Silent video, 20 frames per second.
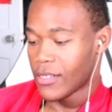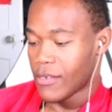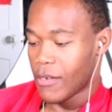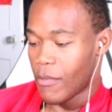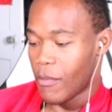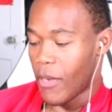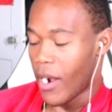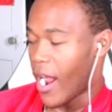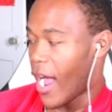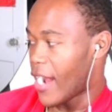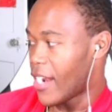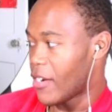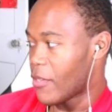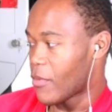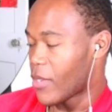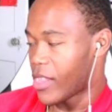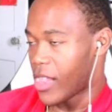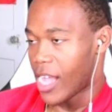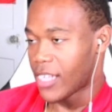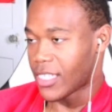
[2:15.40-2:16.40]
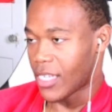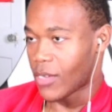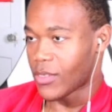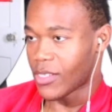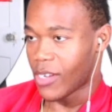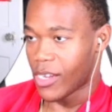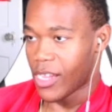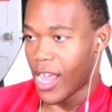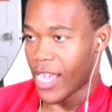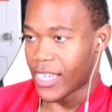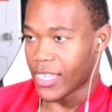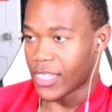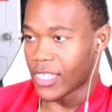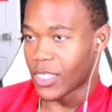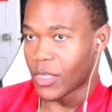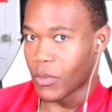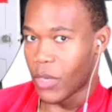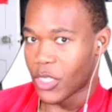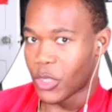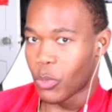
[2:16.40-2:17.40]
but I didn't realize I was gonna like it
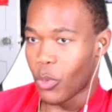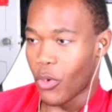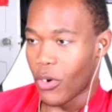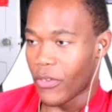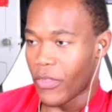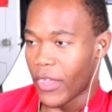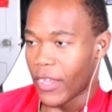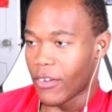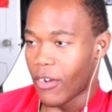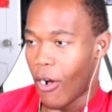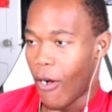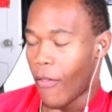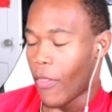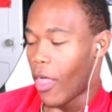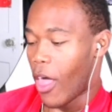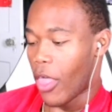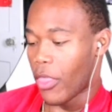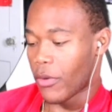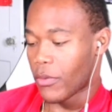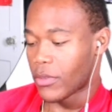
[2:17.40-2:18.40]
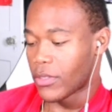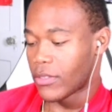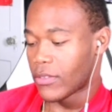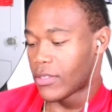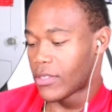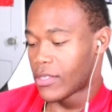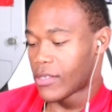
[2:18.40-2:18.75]
this much more than all the other ones.